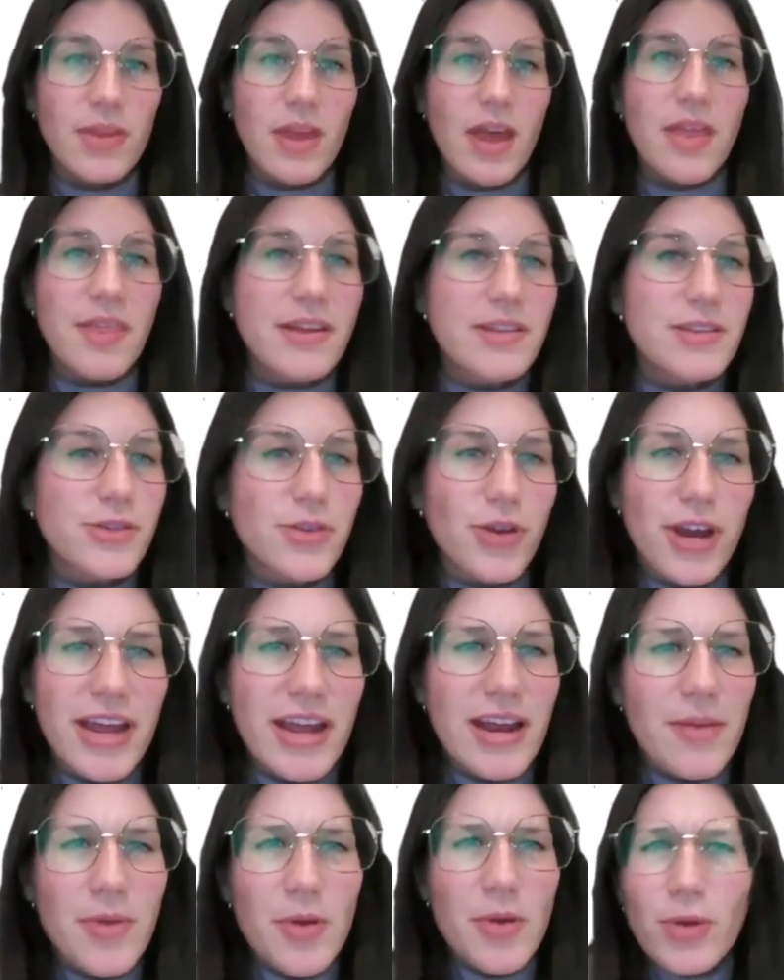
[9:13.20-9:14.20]
Yeah, that's
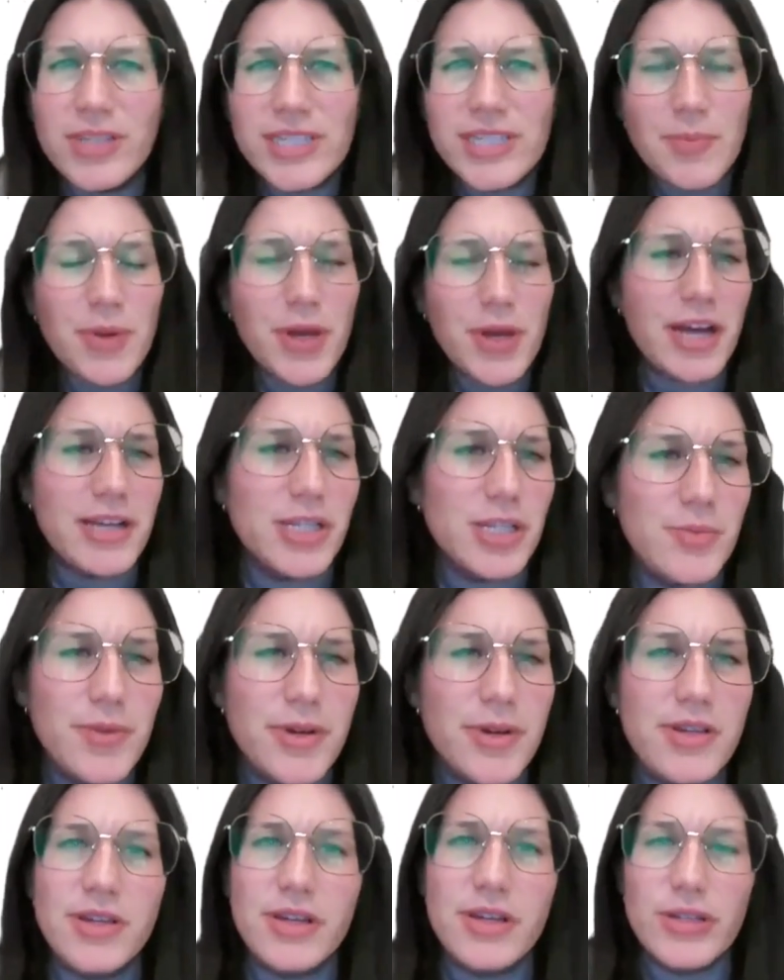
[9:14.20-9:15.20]
great. And I mean, what type of
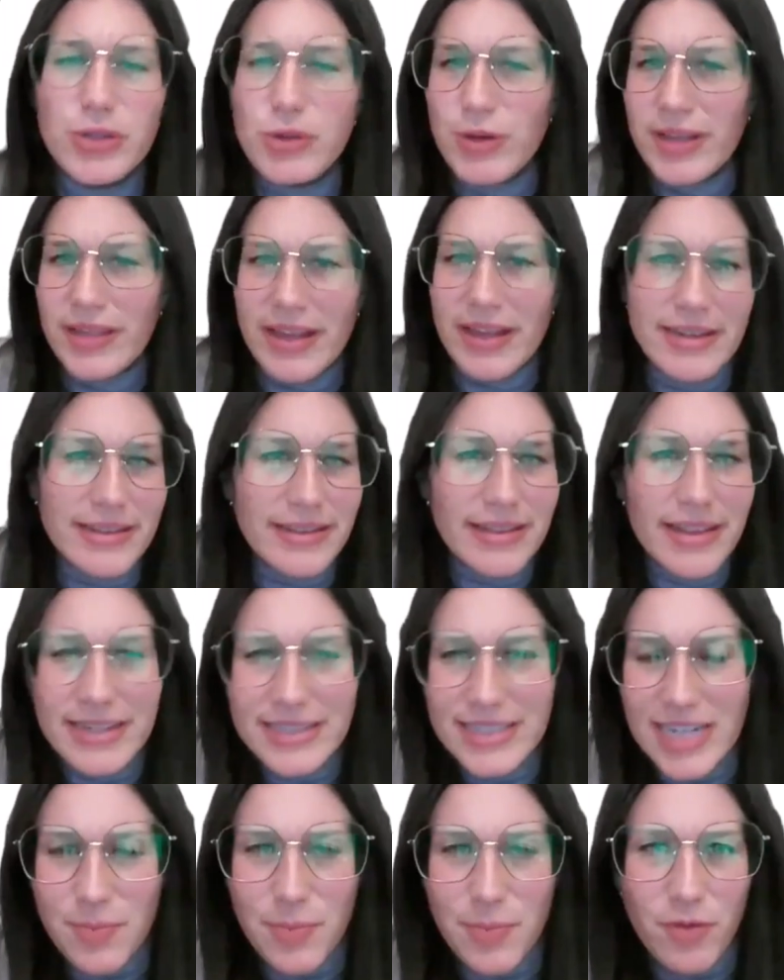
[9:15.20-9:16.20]
customers are doing
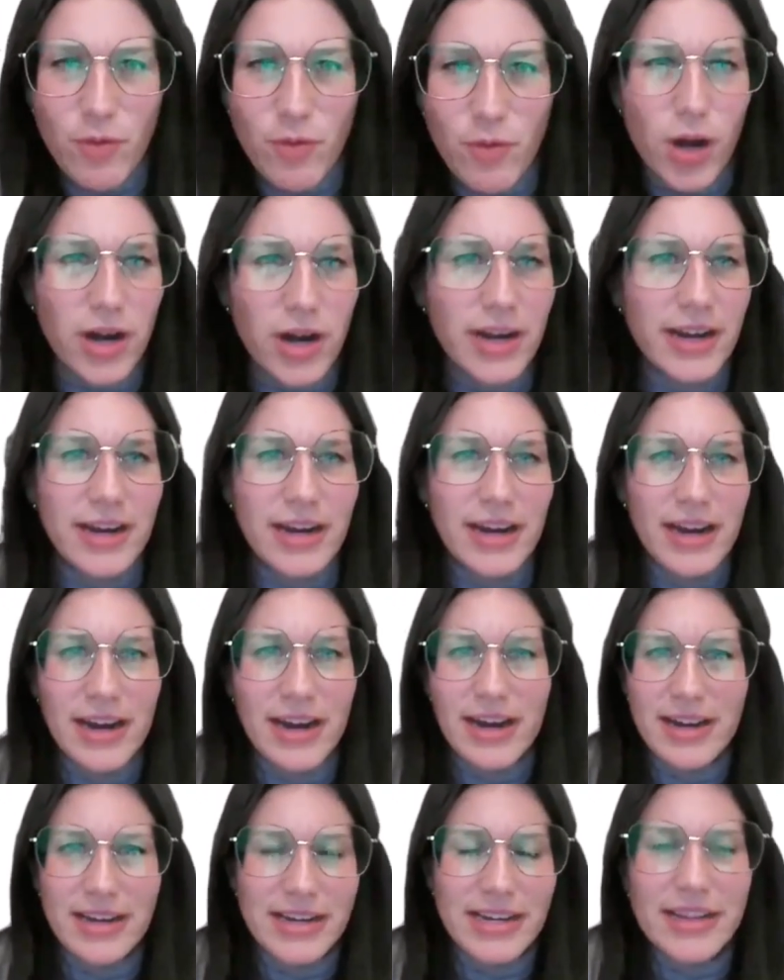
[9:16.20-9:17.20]
that type of work
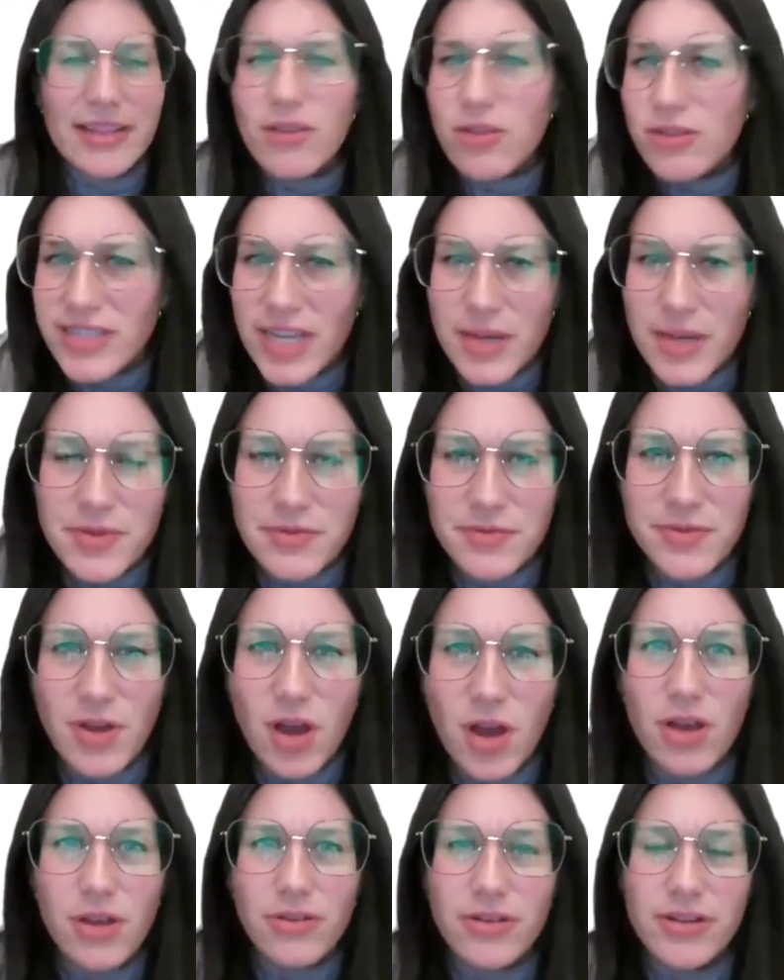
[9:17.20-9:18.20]
and need those types
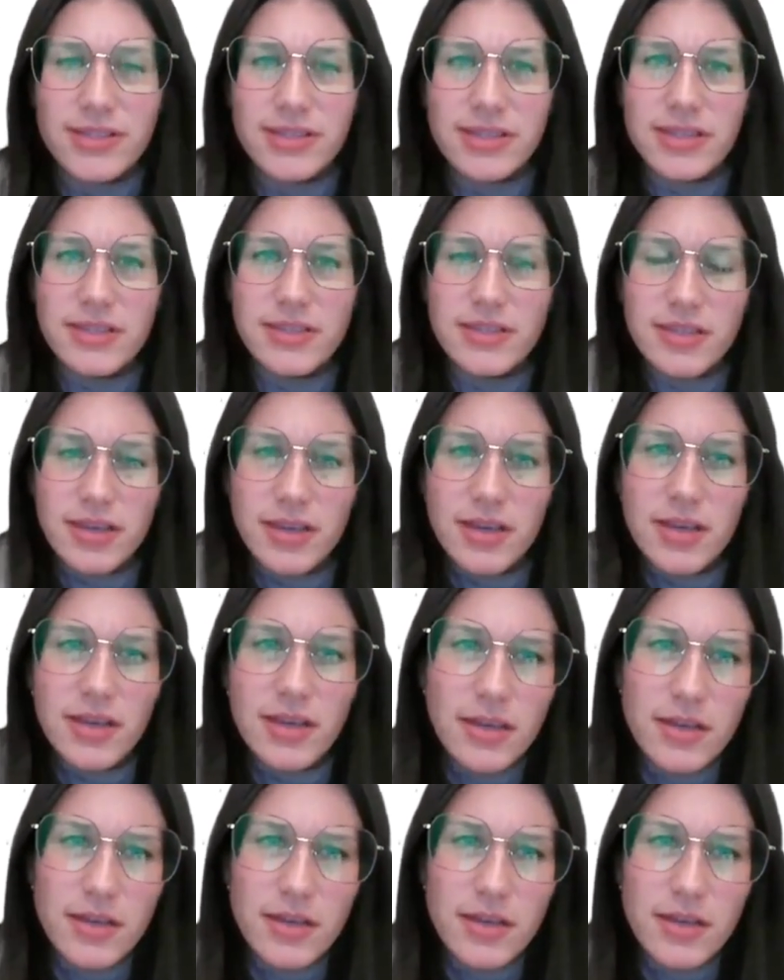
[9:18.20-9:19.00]
of tolerances?